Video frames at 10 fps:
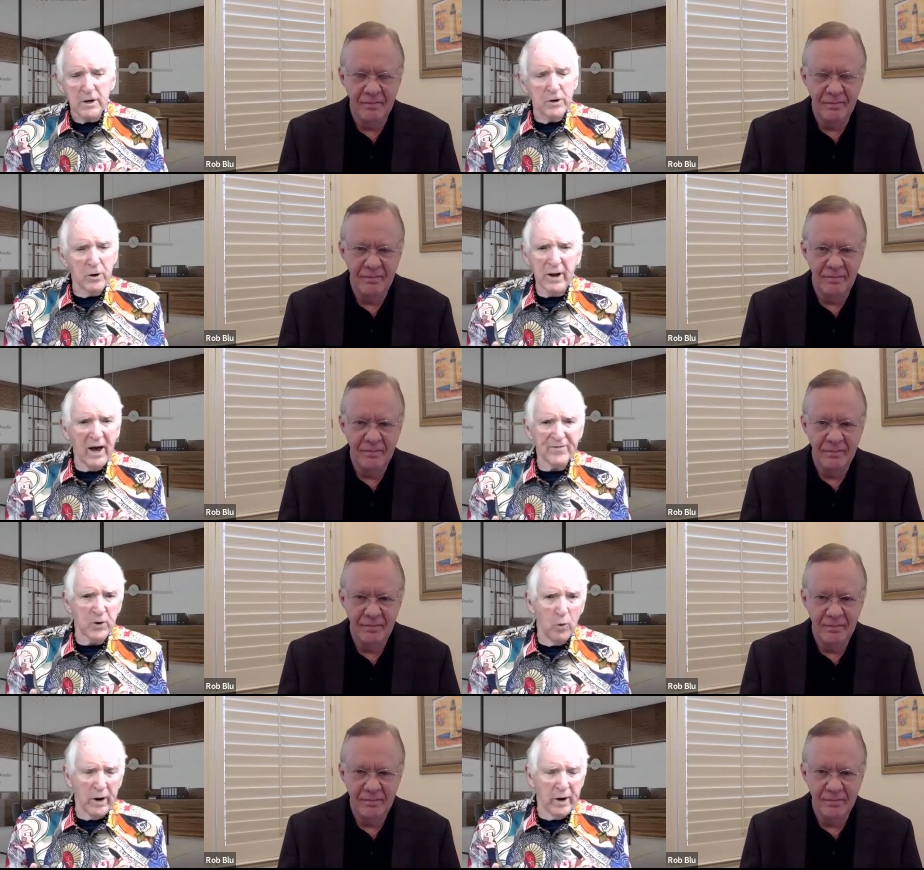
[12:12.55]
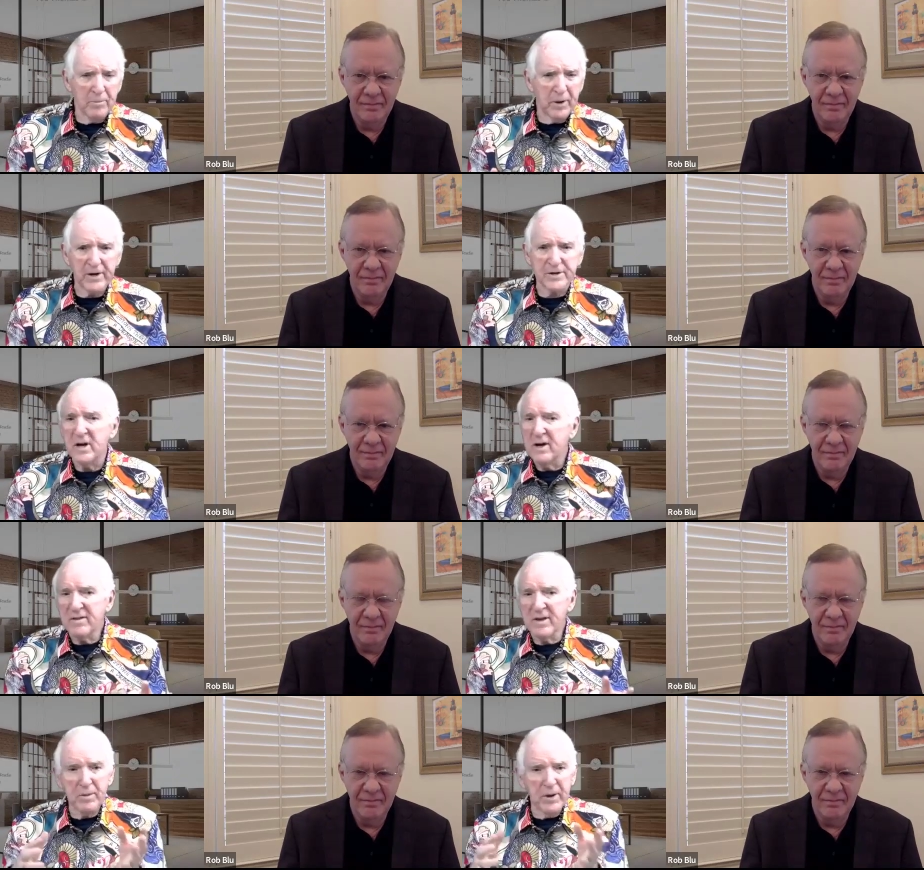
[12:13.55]
Speaker 1: You don't have to worry because
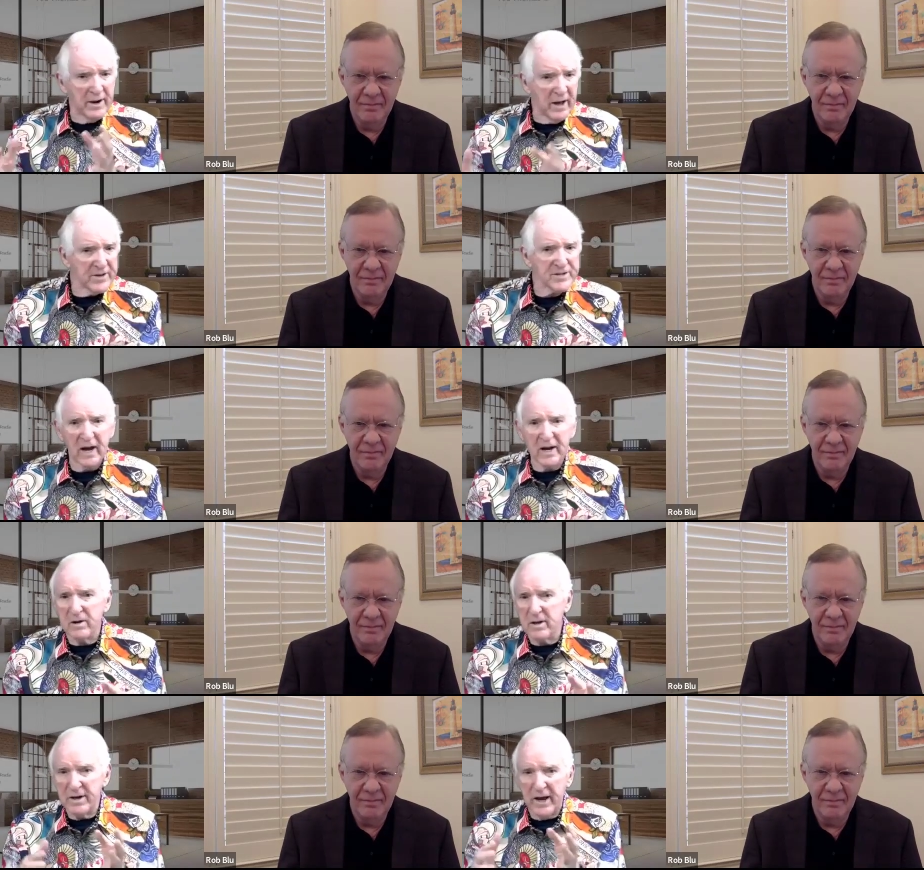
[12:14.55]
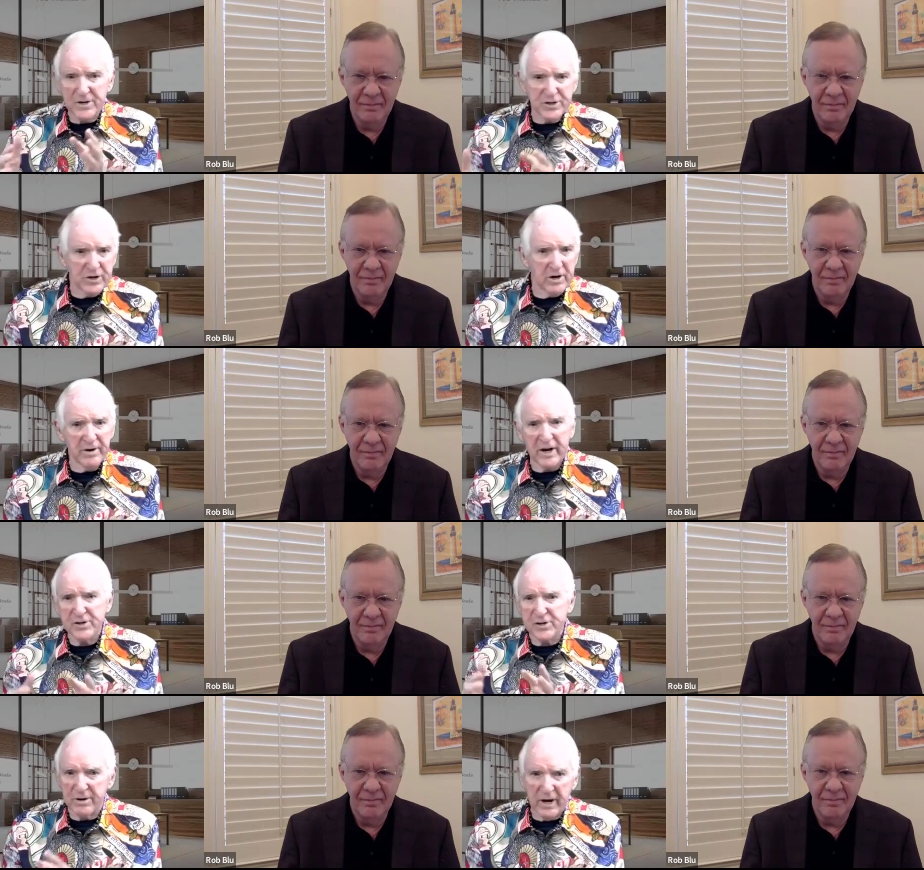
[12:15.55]
there'll be another cycle next year,
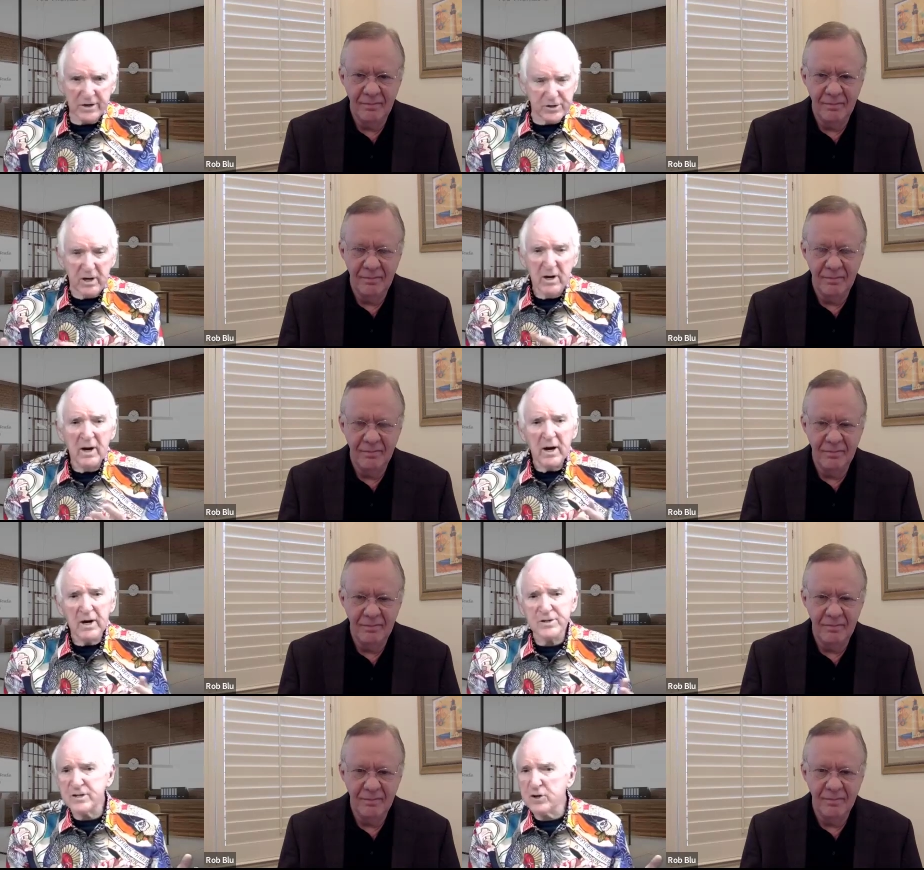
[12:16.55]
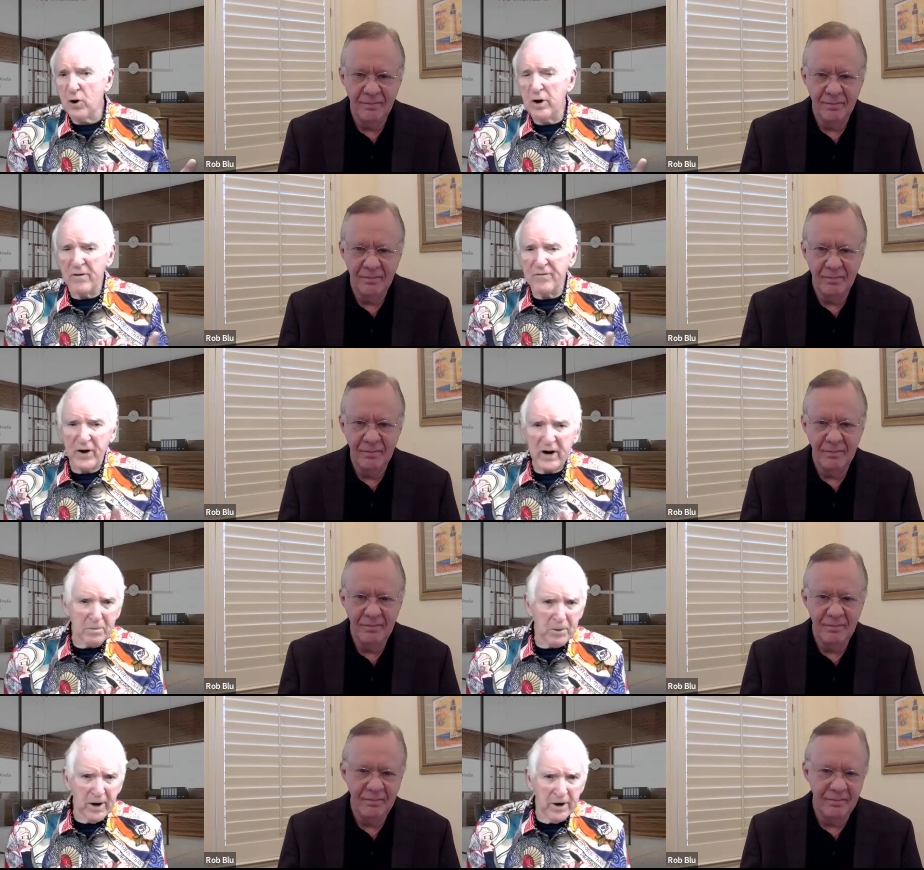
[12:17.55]
next year, next year, because this is going on for a
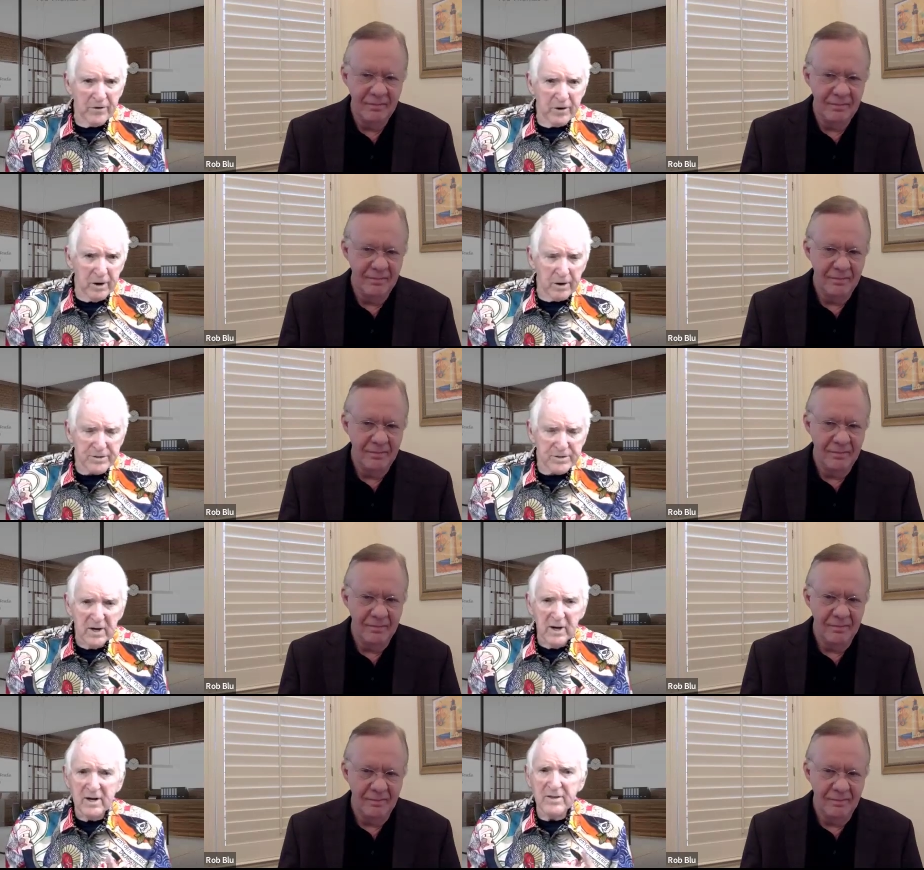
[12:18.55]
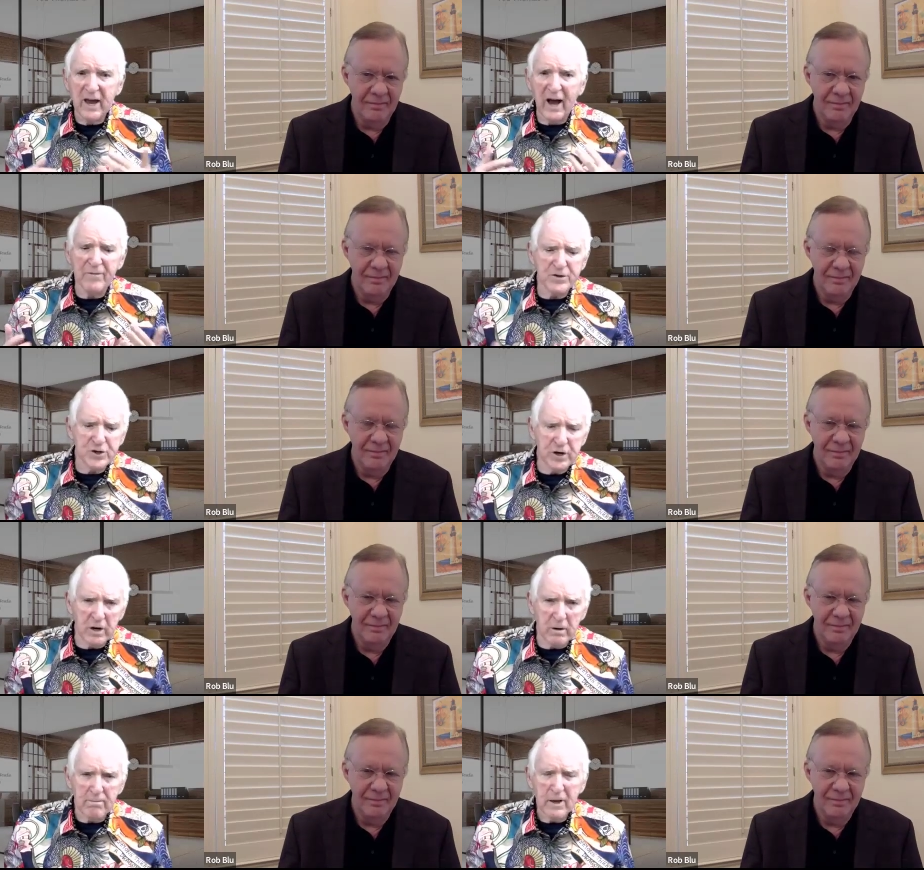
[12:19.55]
couple of hundred years. The average
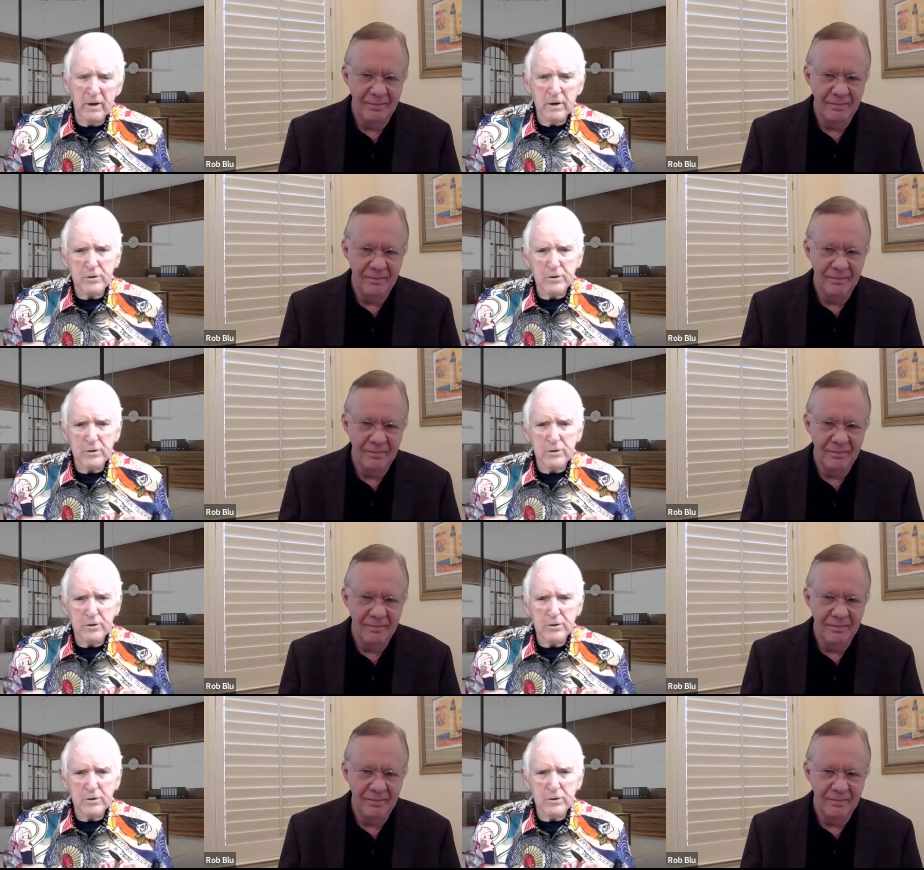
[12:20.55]
year,